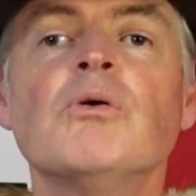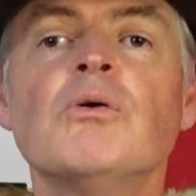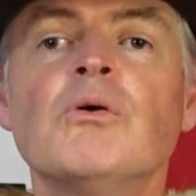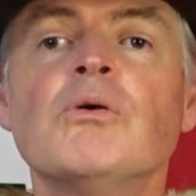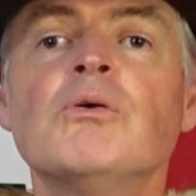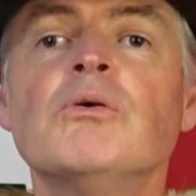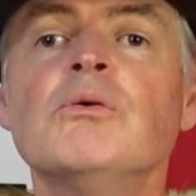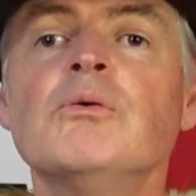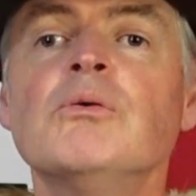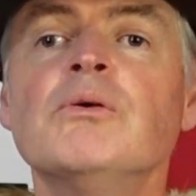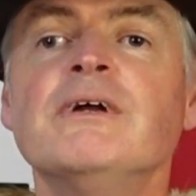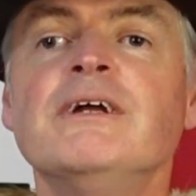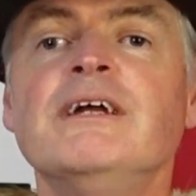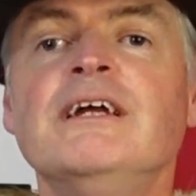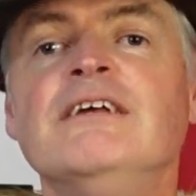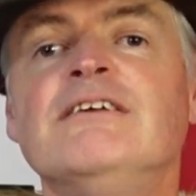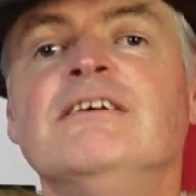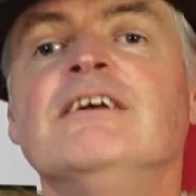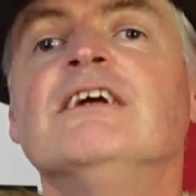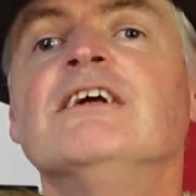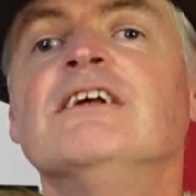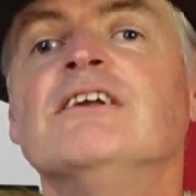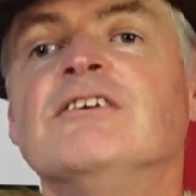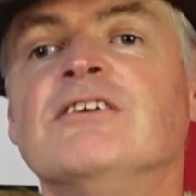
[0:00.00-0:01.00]
Or is
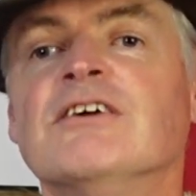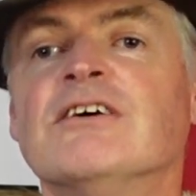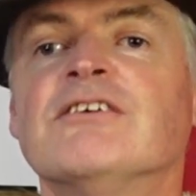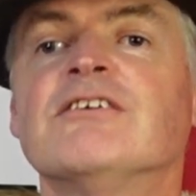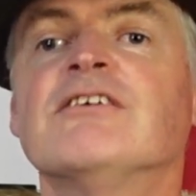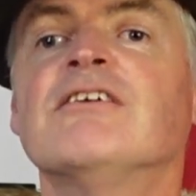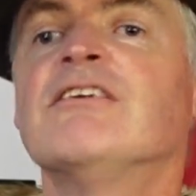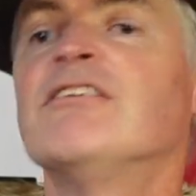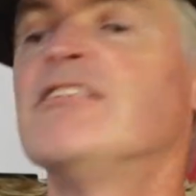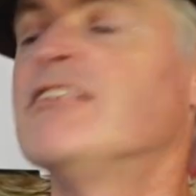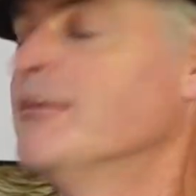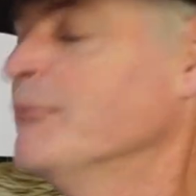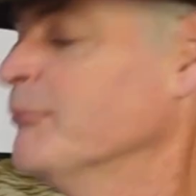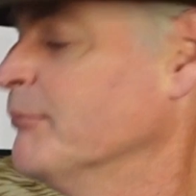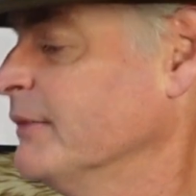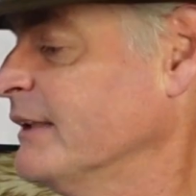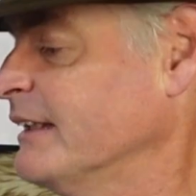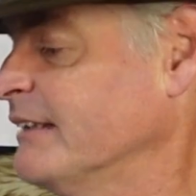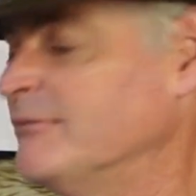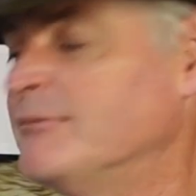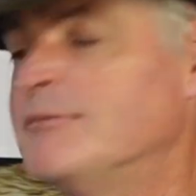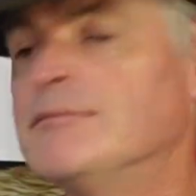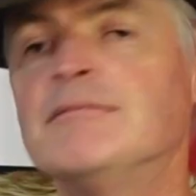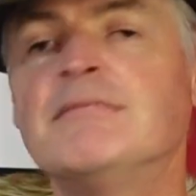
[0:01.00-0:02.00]
it just
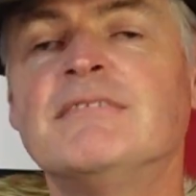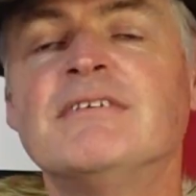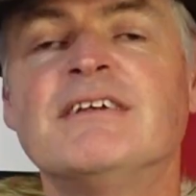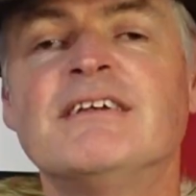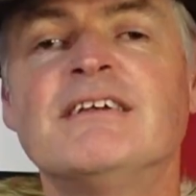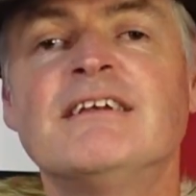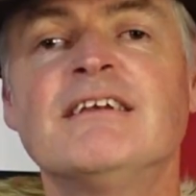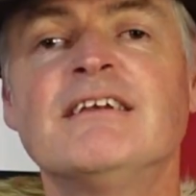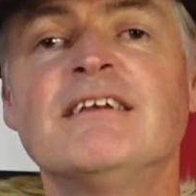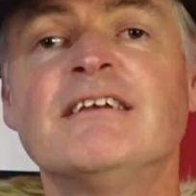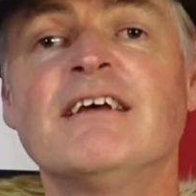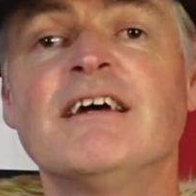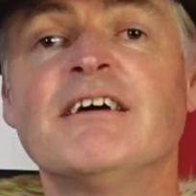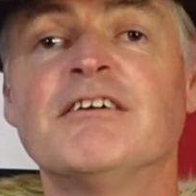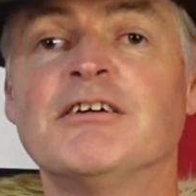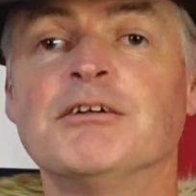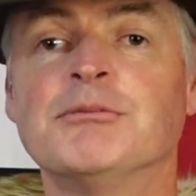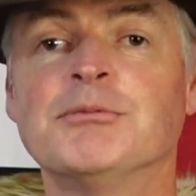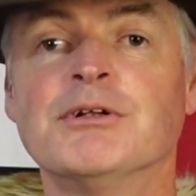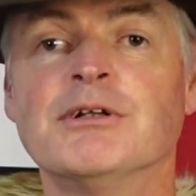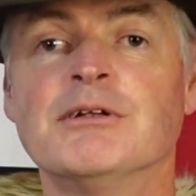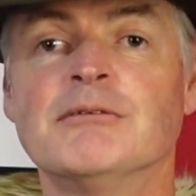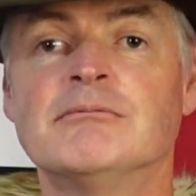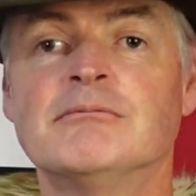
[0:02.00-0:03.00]
simply
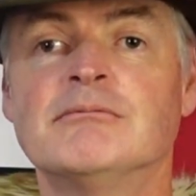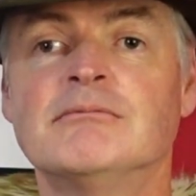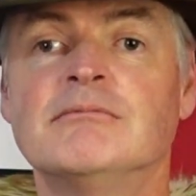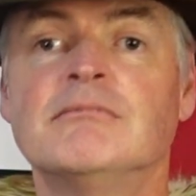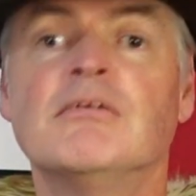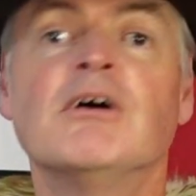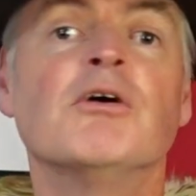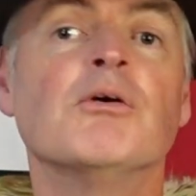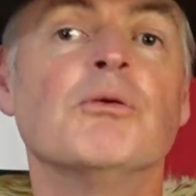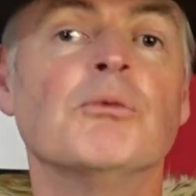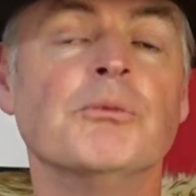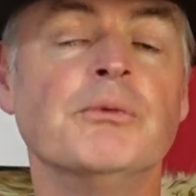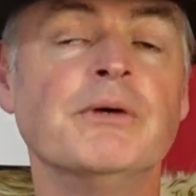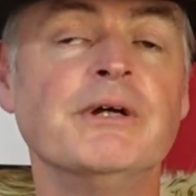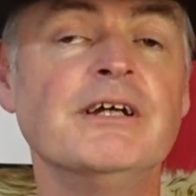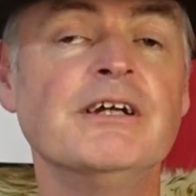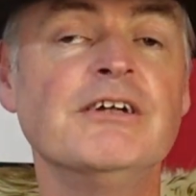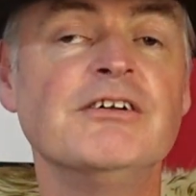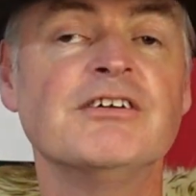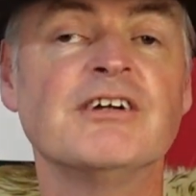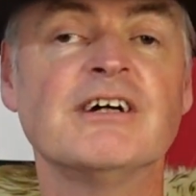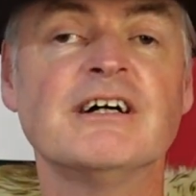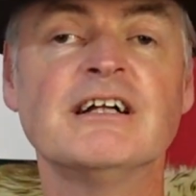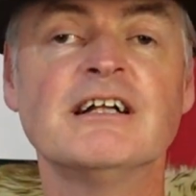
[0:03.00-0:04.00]
terrible? We
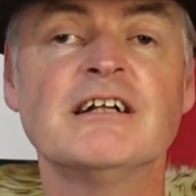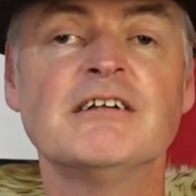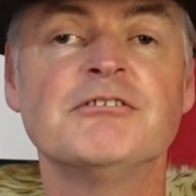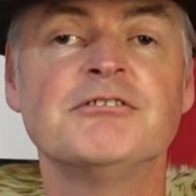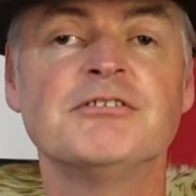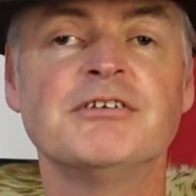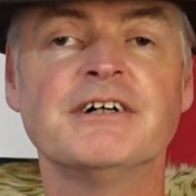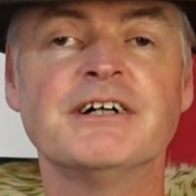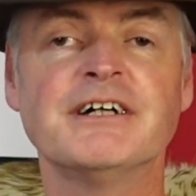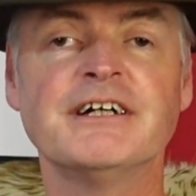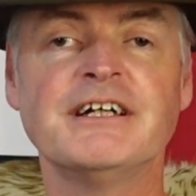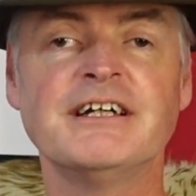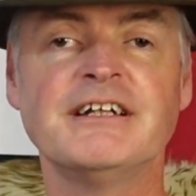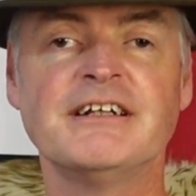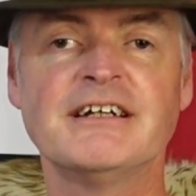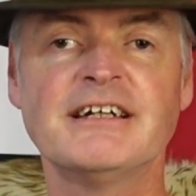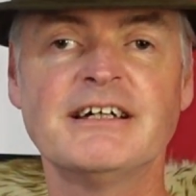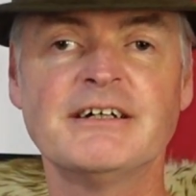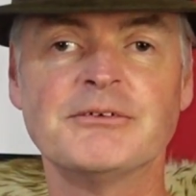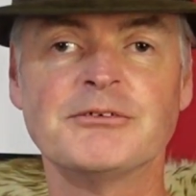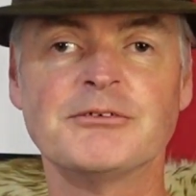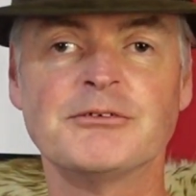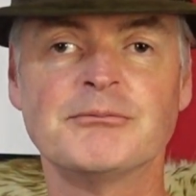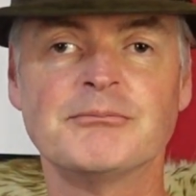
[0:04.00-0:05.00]
shall find
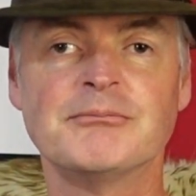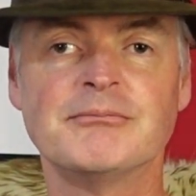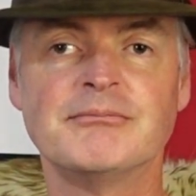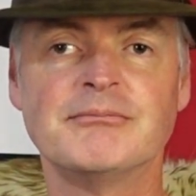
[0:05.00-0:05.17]
out.